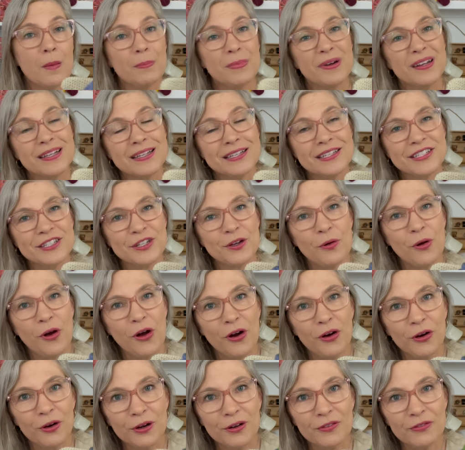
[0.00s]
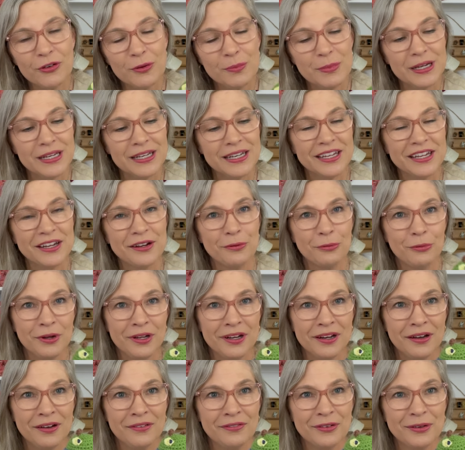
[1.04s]
But it's so hard for me to get rid
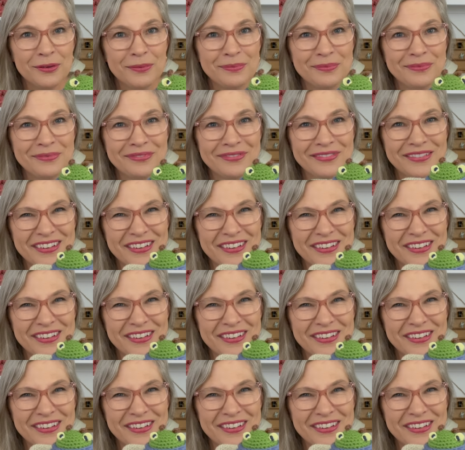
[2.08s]
of them.